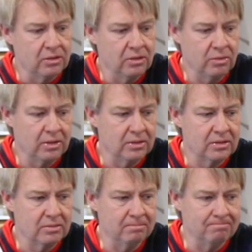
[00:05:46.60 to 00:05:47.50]
doing
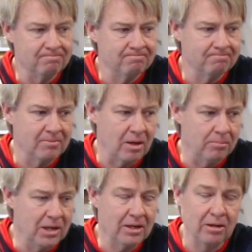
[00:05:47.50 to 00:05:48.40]
a
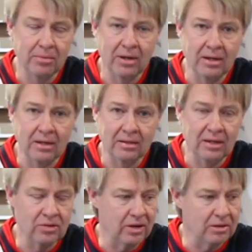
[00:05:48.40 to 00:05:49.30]
big upgrade like
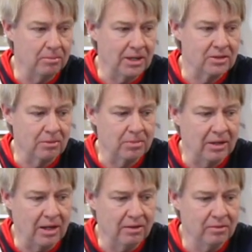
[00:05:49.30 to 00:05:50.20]
that and trying to make something
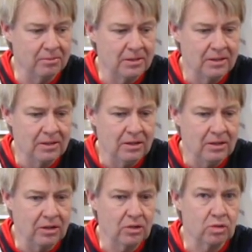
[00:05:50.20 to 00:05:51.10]
out of them,
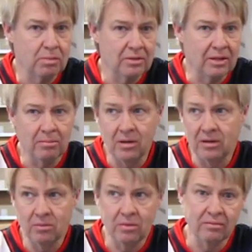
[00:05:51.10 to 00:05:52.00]
you could have spent that
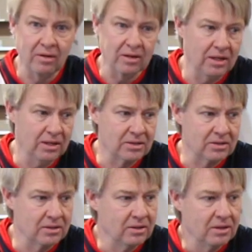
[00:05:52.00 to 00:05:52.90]
money on one of our
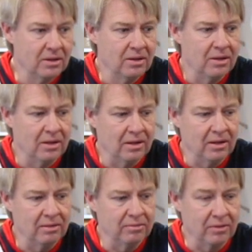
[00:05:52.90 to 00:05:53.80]
kits
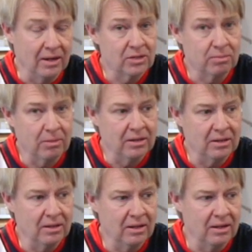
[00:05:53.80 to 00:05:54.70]
for less
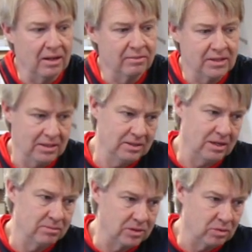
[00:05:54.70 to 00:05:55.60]
money and have 10
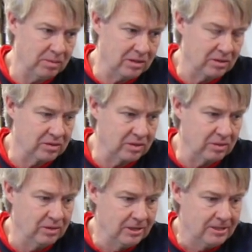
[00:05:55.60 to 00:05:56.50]
times the speaker.
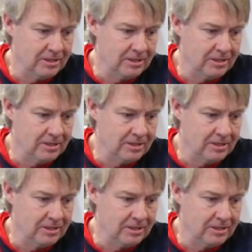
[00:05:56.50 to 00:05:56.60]
So